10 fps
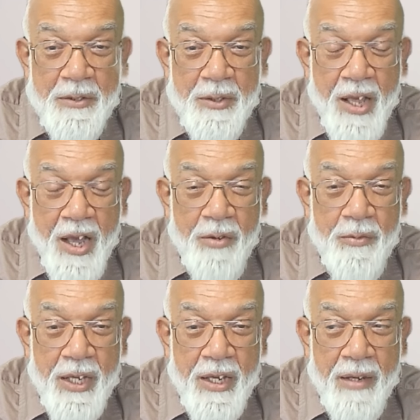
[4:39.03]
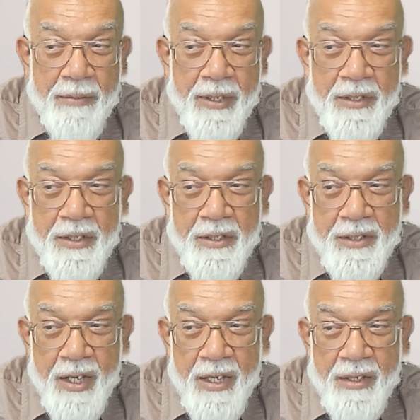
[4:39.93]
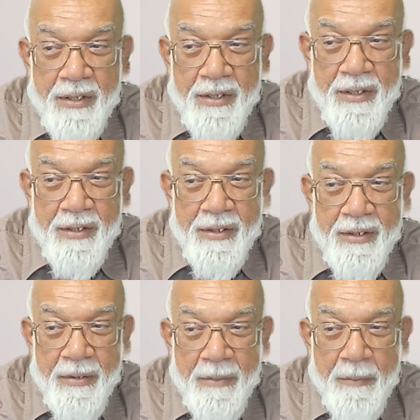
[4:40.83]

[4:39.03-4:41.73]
So now we have a desire